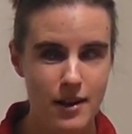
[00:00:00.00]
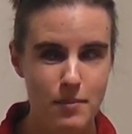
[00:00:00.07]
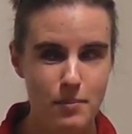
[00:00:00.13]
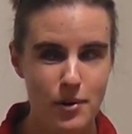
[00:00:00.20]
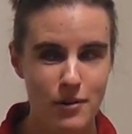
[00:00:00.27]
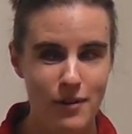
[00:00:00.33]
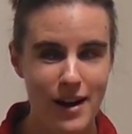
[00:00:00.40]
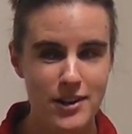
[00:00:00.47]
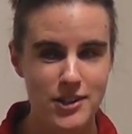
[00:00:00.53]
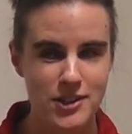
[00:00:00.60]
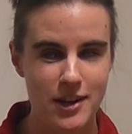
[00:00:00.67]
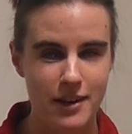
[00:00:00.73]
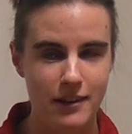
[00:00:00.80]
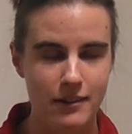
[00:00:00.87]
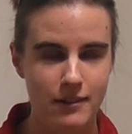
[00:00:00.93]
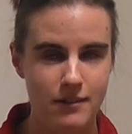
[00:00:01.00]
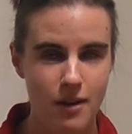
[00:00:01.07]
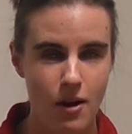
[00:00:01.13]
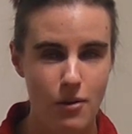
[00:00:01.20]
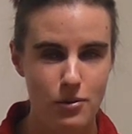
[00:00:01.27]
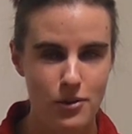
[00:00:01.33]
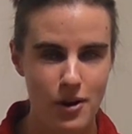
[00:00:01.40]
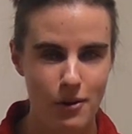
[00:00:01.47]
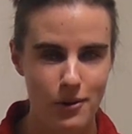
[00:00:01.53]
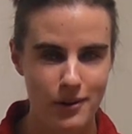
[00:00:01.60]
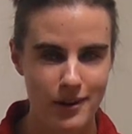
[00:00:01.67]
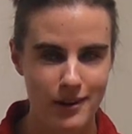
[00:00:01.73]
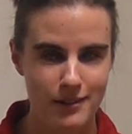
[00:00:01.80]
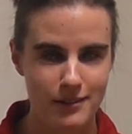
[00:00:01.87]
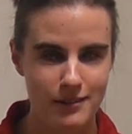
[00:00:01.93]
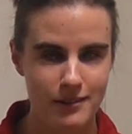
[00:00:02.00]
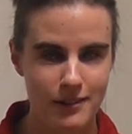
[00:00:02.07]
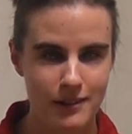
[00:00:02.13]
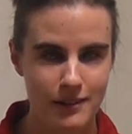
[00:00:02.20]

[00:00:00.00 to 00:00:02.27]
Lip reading: improvising on the organ.